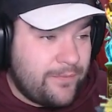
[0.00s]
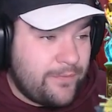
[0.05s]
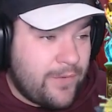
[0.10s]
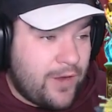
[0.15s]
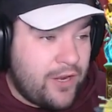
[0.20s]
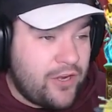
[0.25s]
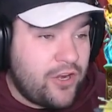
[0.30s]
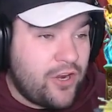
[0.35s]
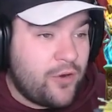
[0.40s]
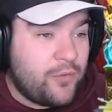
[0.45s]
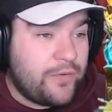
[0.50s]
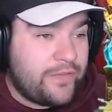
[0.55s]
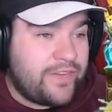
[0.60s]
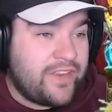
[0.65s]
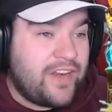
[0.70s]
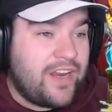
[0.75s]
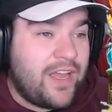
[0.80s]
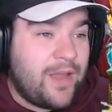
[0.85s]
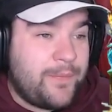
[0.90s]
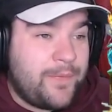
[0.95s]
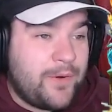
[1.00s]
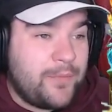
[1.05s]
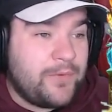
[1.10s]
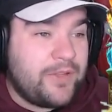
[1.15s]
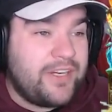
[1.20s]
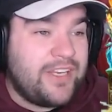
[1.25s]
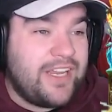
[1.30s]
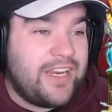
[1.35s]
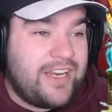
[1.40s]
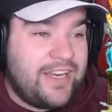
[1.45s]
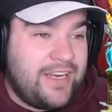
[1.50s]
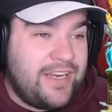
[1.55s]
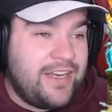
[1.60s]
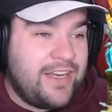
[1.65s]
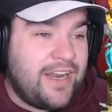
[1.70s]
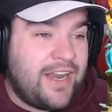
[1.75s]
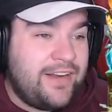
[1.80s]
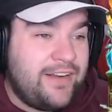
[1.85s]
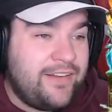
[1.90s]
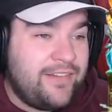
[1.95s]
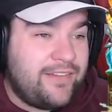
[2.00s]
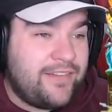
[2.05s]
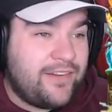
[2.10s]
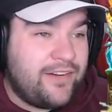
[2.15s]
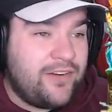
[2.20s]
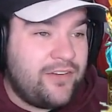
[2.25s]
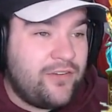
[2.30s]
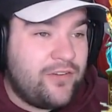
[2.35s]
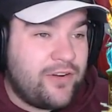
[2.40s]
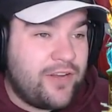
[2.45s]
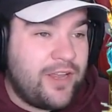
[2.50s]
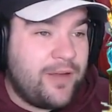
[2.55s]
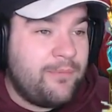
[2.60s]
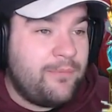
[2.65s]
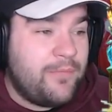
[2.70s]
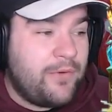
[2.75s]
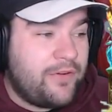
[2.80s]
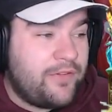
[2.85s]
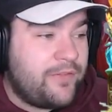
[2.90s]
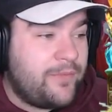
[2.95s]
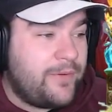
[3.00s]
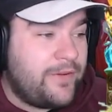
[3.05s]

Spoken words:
I know what's going to happen. I'm going to get hit, and it's going to knock out most of my